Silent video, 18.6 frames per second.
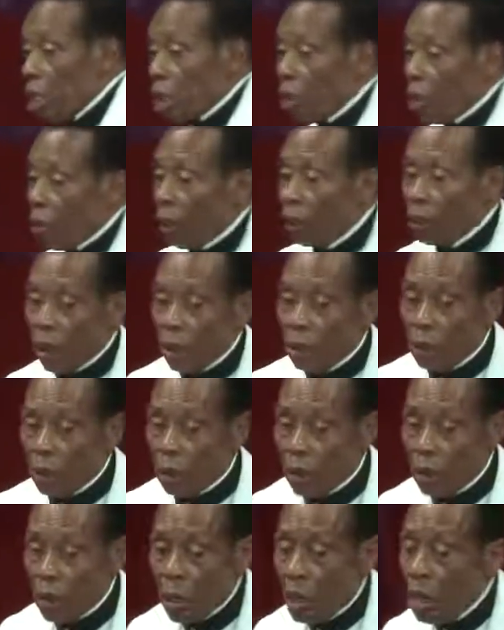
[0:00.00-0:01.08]
now what I
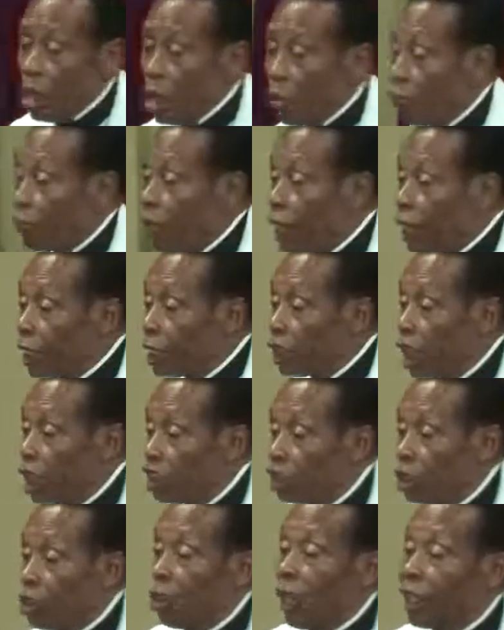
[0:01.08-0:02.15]
do, marriage
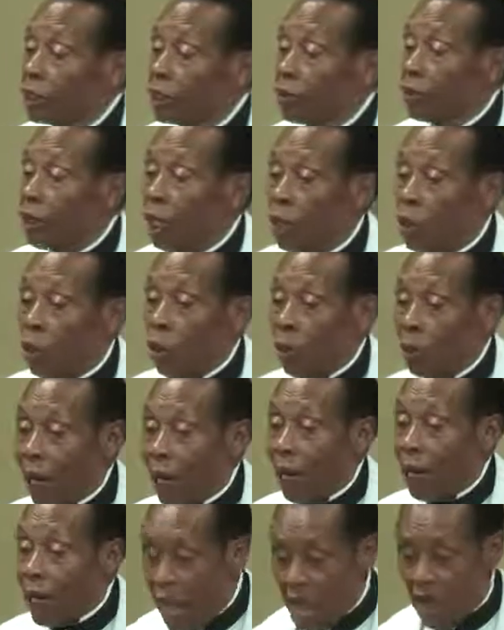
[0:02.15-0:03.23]
has worked
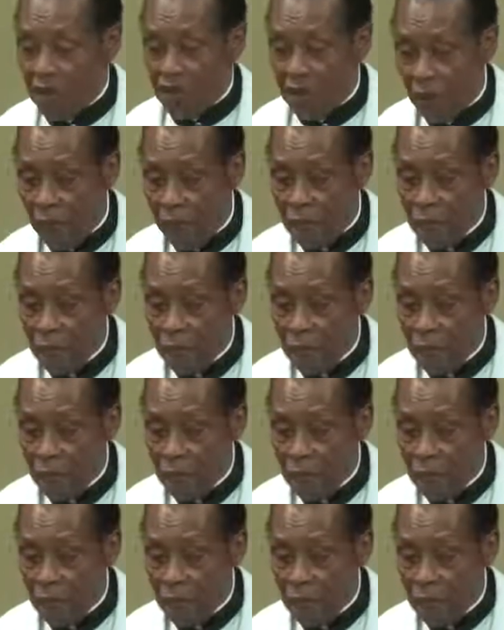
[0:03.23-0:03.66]
my life.